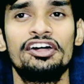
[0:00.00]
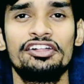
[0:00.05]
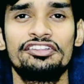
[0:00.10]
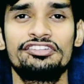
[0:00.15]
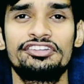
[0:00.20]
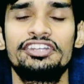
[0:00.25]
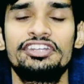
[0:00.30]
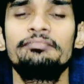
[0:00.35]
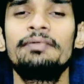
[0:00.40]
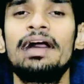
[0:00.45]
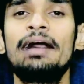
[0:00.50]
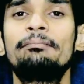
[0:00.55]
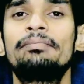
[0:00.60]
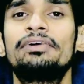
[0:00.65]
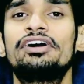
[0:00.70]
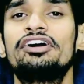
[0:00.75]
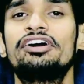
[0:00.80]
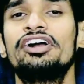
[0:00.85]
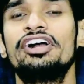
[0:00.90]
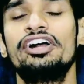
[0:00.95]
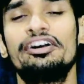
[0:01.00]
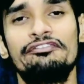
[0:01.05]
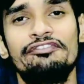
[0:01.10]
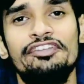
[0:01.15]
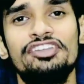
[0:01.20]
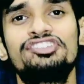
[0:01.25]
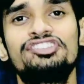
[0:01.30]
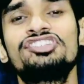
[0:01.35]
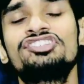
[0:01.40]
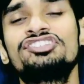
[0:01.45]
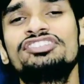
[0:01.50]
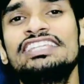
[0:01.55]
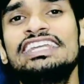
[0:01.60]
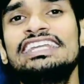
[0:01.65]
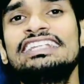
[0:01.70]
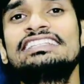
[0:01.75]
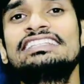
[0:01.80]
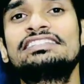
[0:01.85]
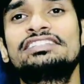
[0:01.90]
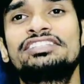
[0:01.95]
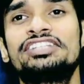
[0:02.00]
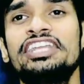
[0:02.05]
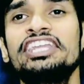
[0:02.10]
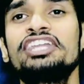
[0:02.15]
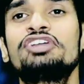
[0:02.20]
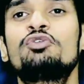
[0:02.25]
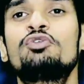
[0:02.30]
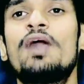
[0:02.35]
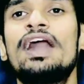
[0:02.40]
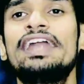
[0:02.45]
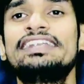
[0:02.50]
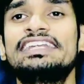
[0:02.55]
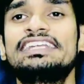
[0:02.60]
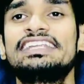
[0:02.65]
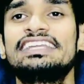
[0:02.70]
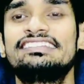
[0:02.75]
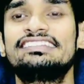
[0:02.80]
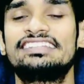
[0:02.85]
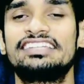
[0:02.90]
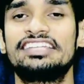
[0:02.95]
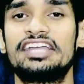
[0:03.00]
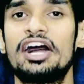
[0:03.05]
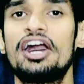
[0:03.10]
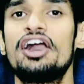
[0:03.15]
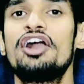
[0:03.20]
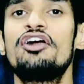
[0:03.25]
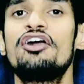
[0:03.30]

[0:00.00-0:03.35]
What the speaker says: Remember, we just need 3 quantities here.